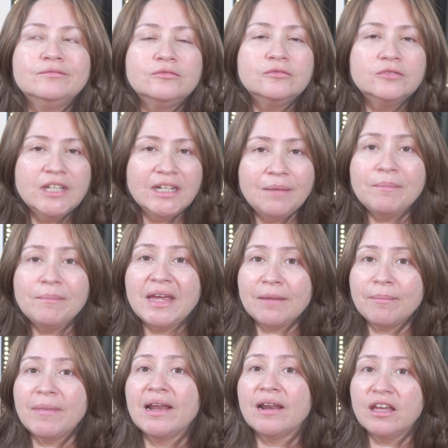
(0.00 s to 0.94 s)
really
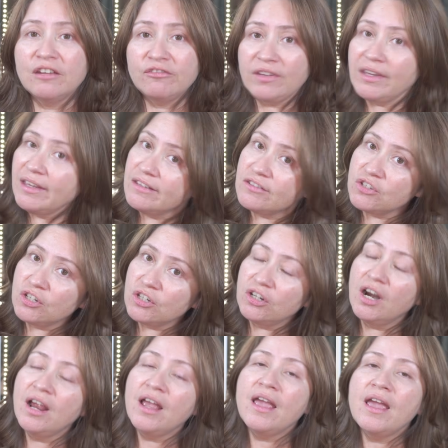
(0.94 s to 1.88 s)
make my life
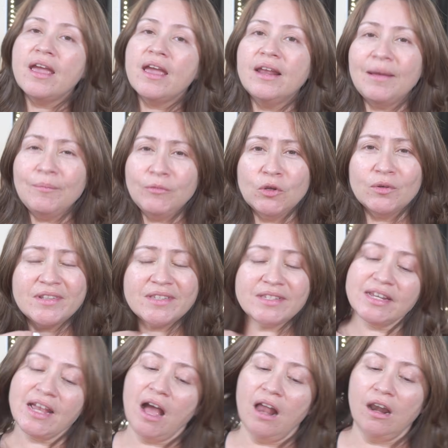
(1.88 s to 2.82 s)
easier. And I'm
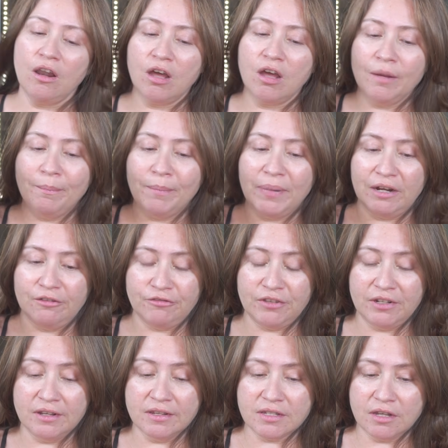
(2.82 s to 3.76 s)
noticing a lot of
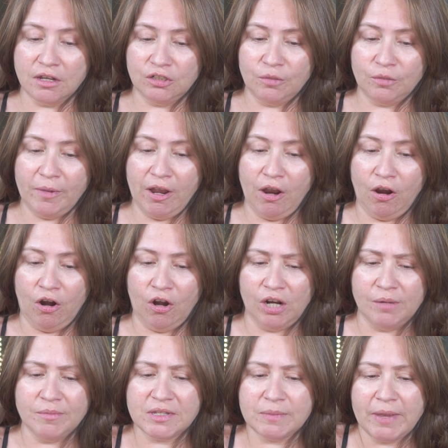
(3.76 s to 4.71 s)
puffiness under my
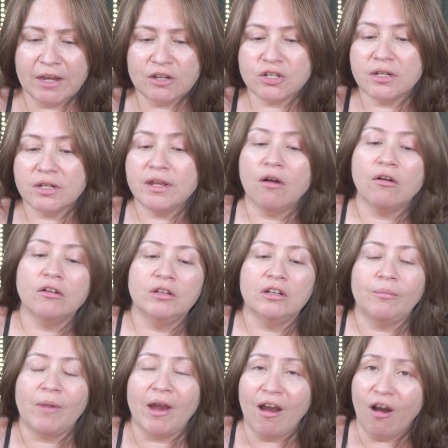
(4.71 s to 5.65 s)
arms, especially
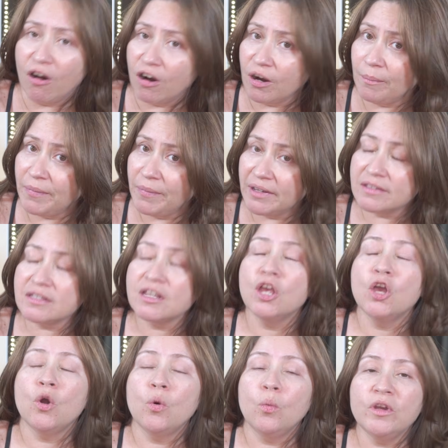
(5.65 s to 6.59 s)
under my armpits,
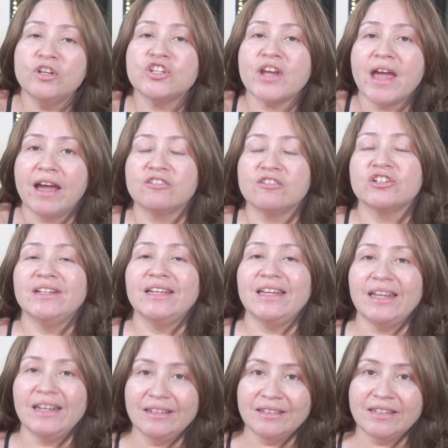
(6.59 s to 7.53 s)
which actually
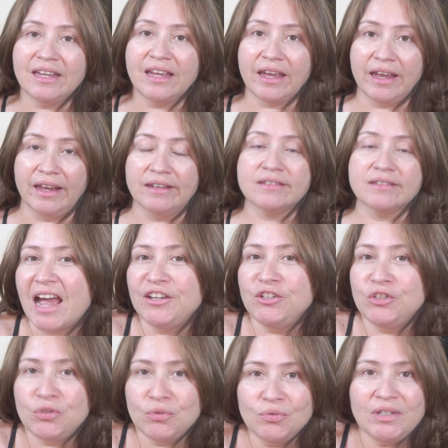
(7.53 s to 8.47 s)
indicates
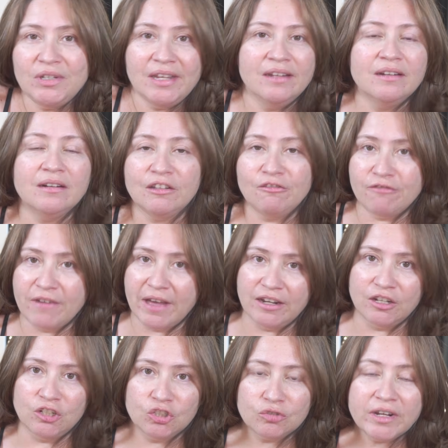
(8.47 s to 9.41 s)
do need
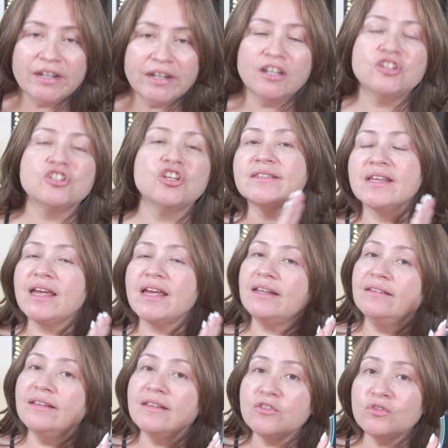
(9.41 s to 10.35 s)
lymphatic drainage.
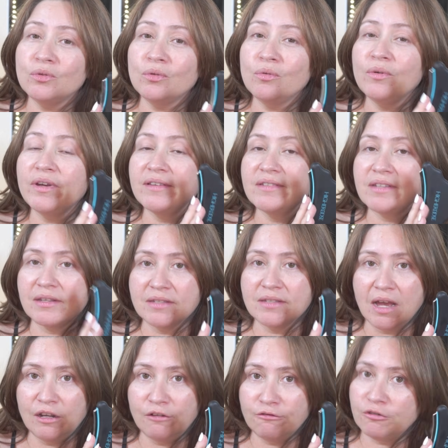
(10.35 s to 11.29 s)
And this tool is
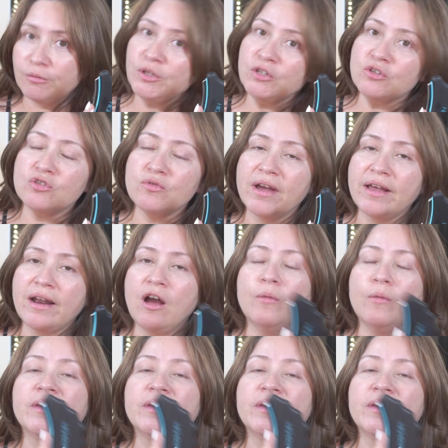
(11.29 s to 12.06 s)
exciting for me to try it out